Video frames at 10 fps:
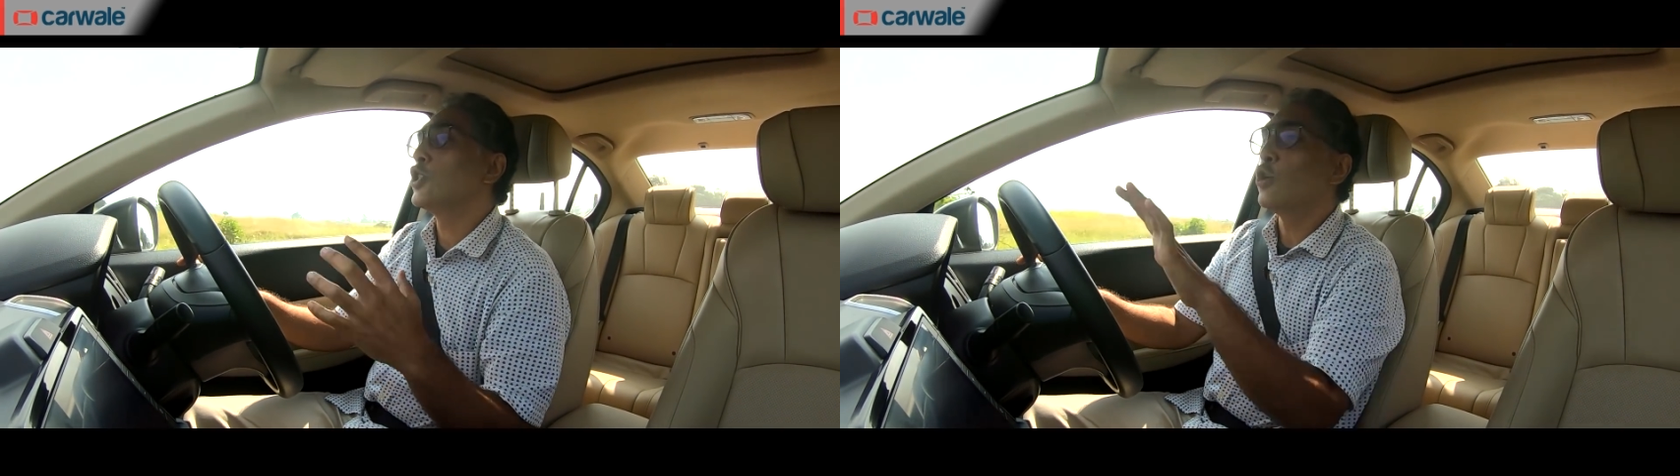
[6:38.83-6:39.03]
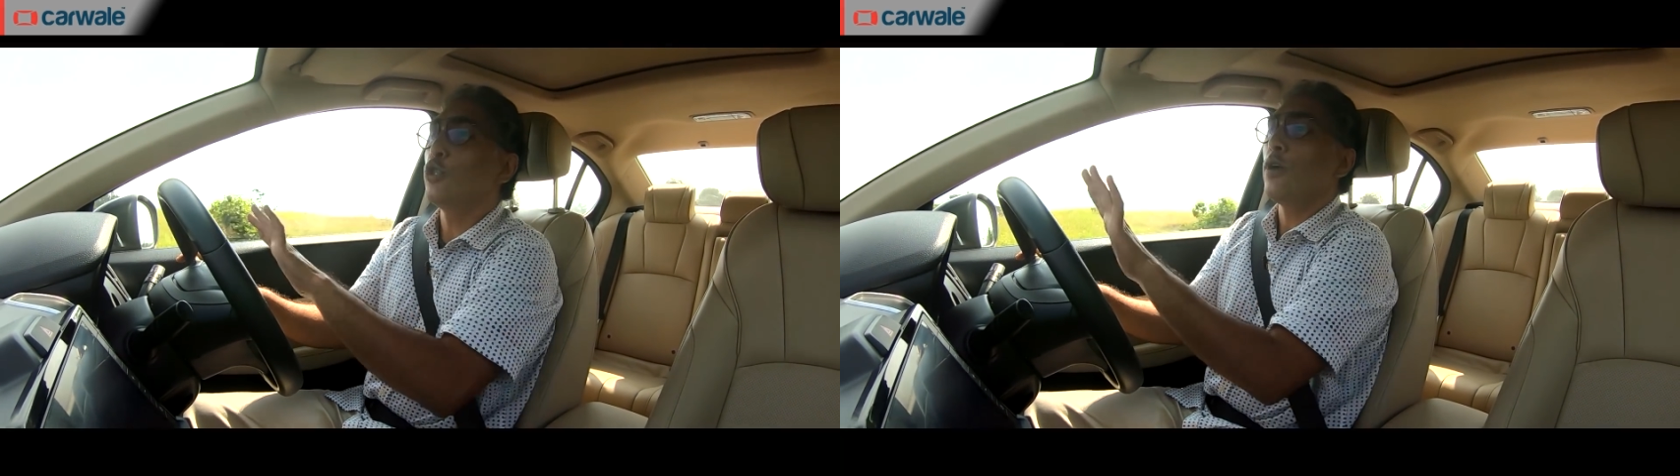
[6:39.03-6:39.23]

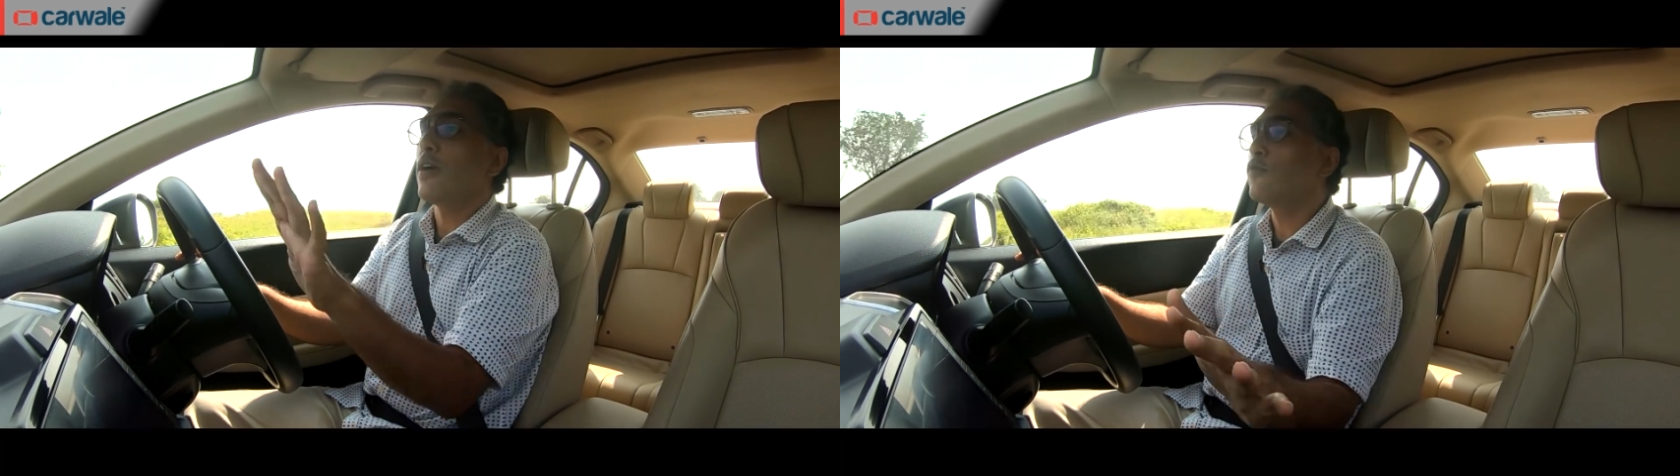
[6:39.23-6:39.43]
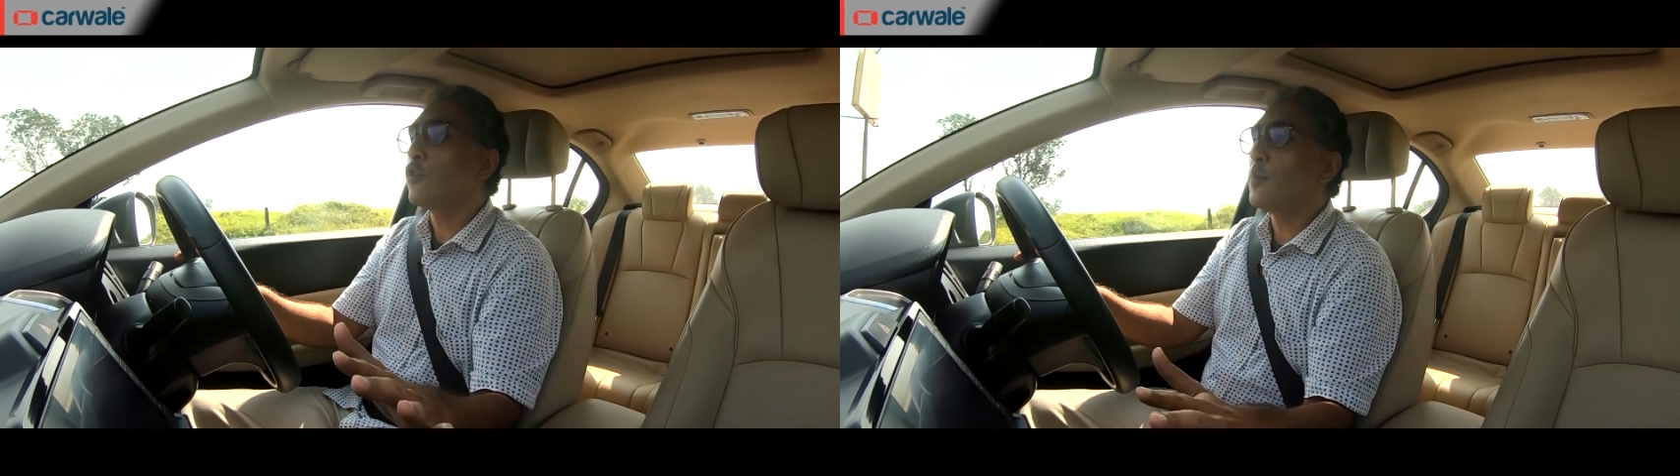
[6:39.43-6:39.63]
good to
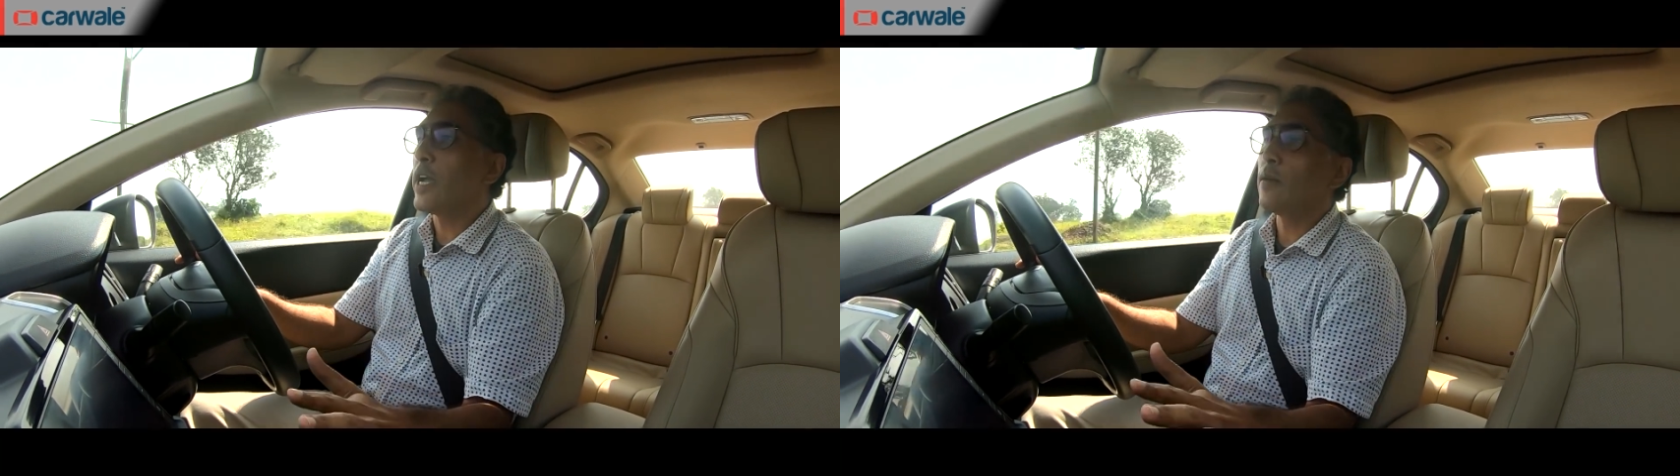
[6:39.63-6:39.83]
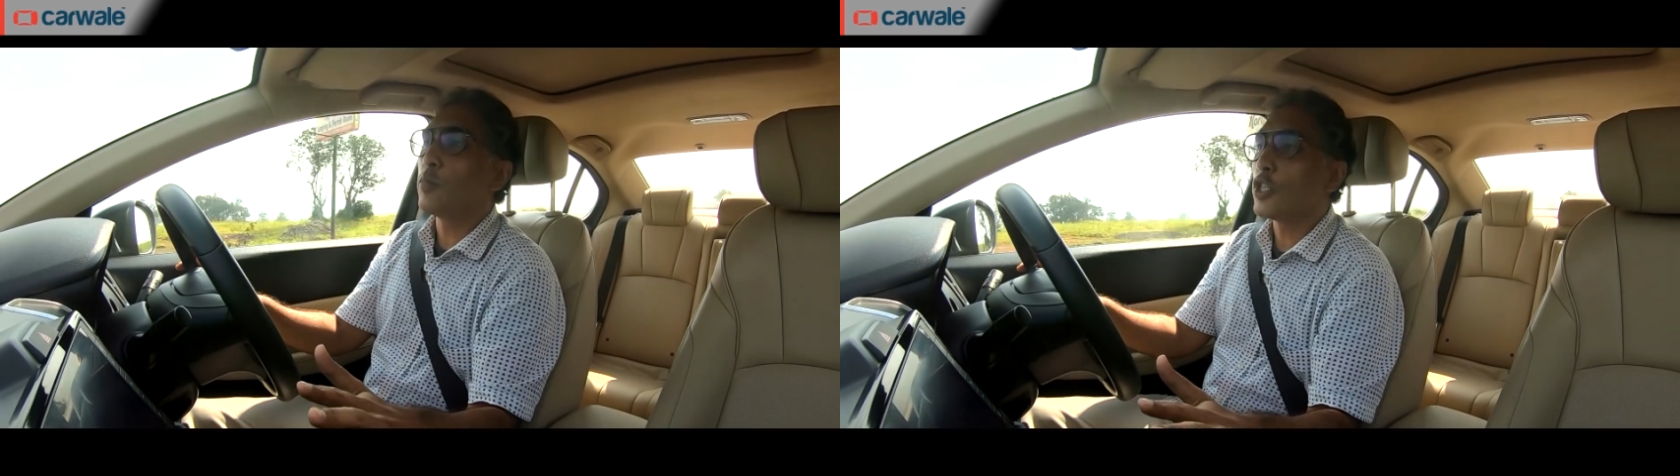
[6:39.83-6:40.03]
have good
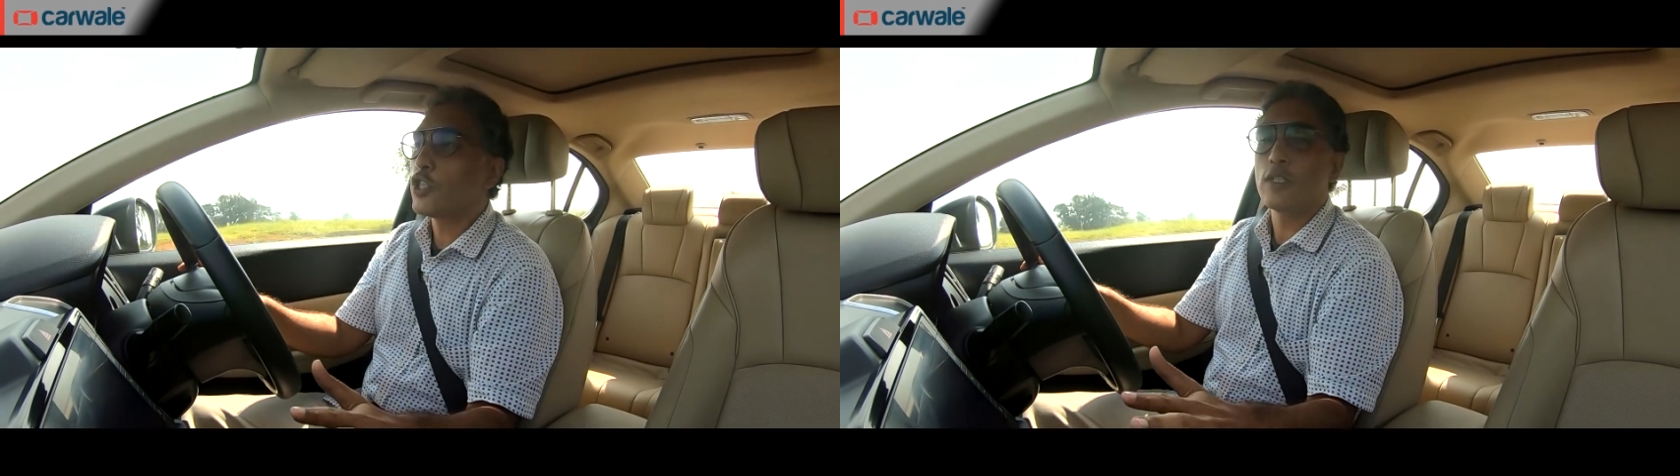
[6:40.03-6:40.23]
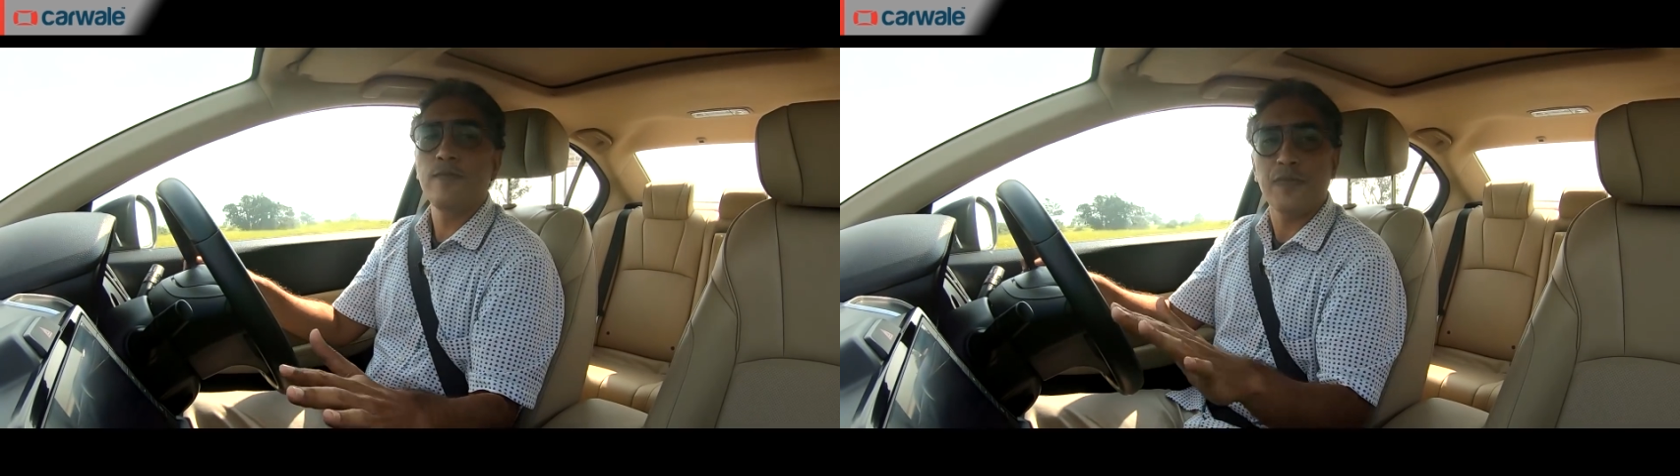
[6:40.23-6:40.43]
pedal
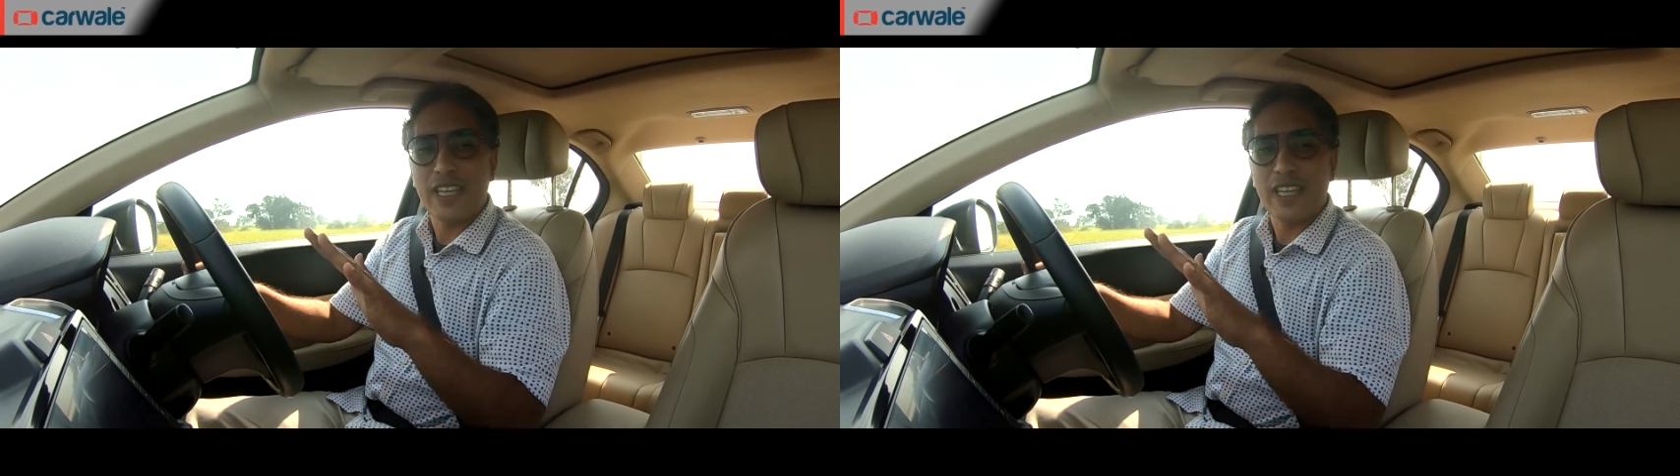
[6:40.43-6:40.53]
position,